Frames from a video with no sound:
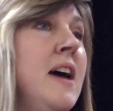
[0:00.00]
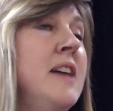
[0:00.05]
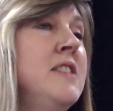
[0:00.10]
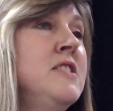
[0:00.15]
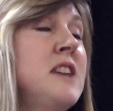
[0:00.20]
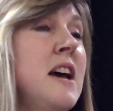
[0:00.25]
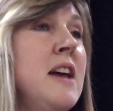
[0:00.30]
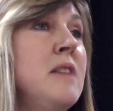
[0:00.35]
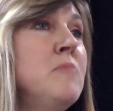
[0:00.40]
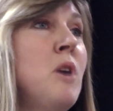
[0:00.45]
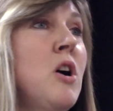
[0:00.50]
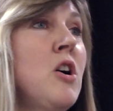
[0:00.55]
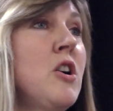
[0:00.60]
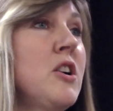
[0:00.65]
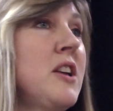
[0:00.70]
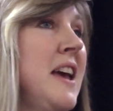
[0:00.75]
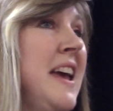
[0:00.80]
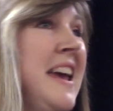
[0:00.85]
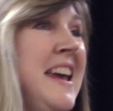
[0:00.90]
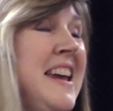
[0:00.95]
In
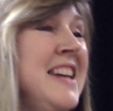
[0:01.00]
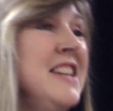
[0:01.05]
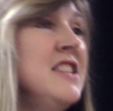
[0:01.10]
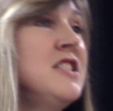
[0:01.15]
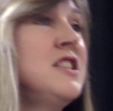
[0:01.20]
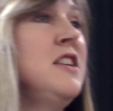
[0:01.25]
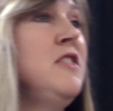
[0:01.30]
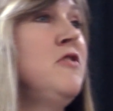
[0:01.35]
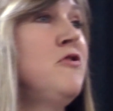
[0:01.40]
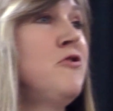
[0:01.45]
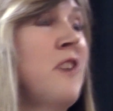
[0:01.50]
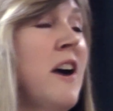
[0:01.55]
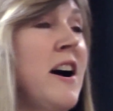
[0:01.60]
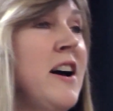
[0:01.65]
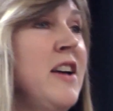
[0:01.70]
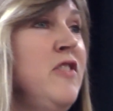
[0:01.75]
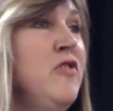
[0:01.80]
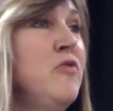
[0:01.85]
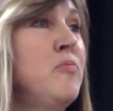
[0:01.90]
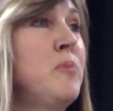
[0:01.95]
Denmark,
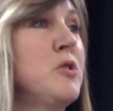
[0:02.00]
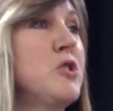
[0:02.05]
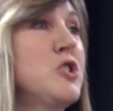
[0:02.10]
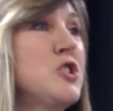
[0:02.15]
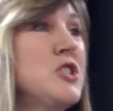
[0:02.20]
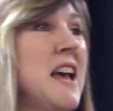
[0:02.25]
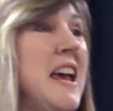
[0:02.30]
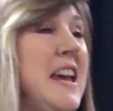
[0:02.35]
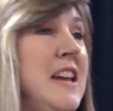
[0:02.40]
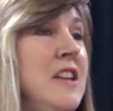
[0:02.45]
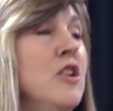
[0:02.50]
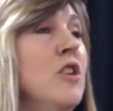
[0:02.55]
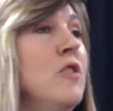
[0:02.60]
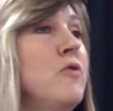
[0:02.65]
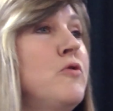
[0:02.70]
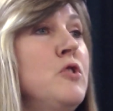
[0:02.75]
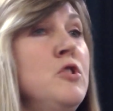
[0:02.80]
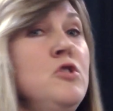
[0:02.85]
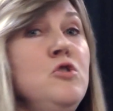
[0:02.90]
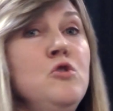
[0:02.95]
85%
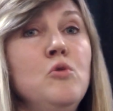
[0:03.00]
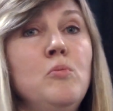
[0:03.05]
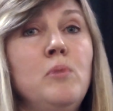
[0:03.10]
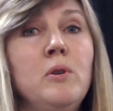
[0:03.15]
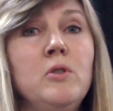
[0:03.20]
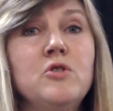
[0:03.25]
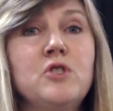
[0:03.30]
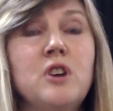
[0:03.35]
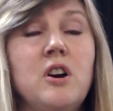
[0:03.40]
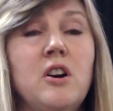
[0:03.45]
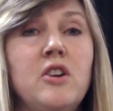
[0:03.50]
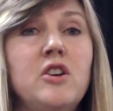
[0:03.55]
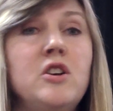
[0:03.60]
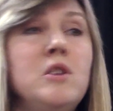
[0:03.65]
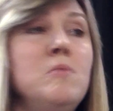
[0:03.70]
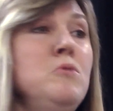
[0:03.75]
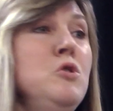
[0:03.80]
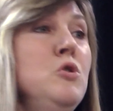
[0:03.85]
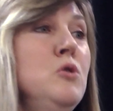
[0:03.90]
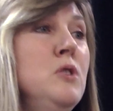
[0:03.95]
of renewables are
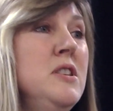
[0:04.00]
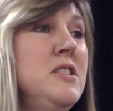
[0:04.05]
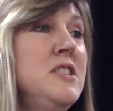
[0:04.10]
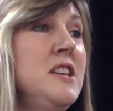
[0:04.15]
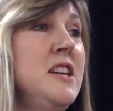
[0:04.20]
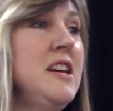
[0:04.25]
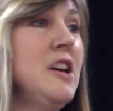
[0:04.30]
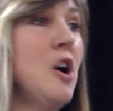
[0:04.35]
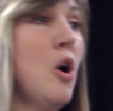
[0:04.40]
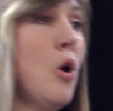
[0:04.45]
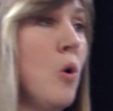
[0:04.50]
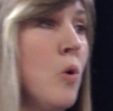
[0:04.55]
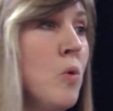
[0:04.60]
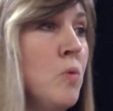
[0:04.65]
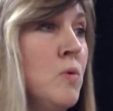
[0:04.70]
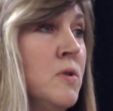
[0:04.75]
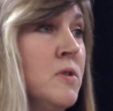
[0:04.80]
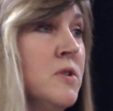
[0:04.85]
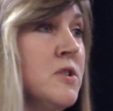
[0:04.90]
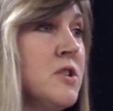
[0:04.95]
community
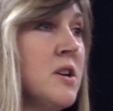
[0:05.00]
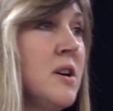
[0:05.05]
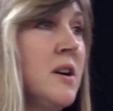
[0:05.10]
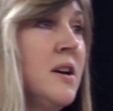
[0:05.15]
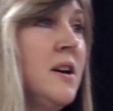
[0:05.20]
owned.